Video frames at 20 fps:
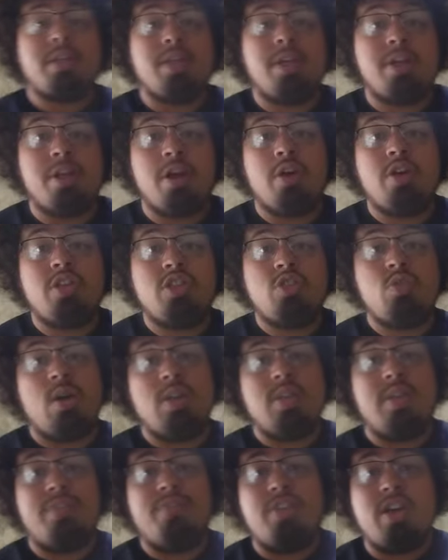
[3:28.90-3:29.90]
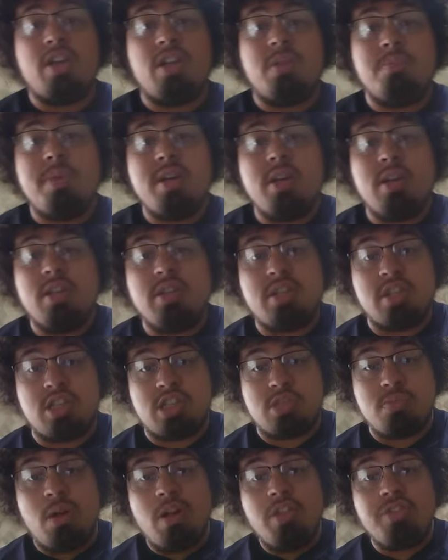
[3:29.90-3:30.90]
you know, and do all the fundamental, the
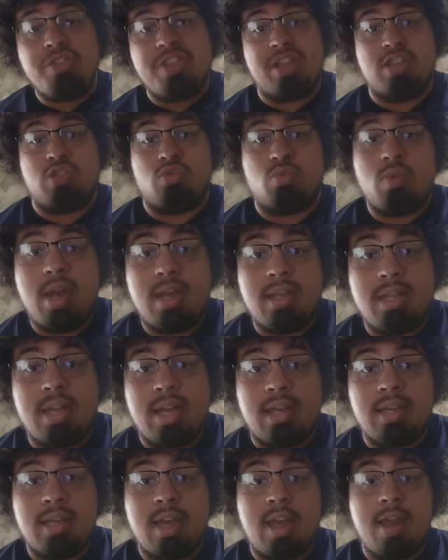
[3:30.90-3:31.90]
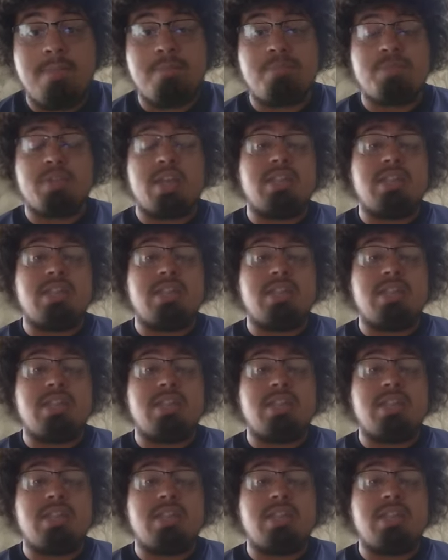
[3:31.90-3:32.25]
small things right in that game